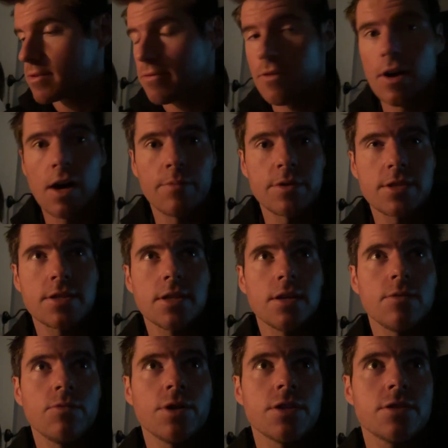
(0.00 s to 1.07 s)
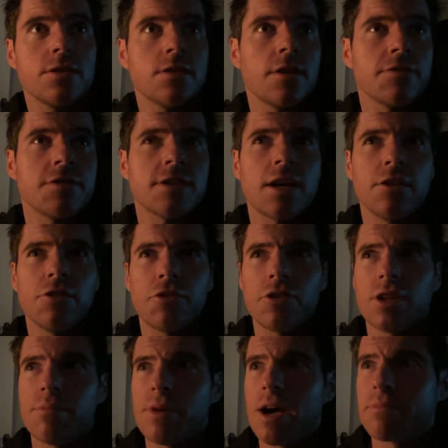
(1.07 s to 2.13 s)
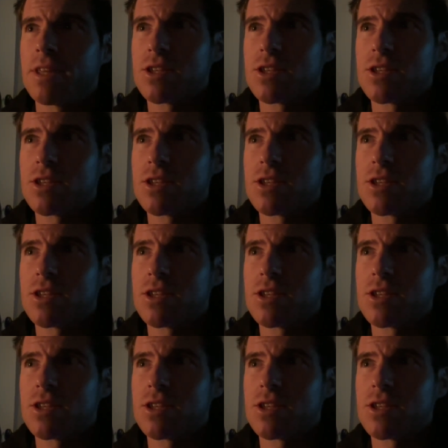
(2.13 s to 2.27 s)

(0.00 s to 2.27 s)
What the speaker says: pharmacy, which I just had a look on the map.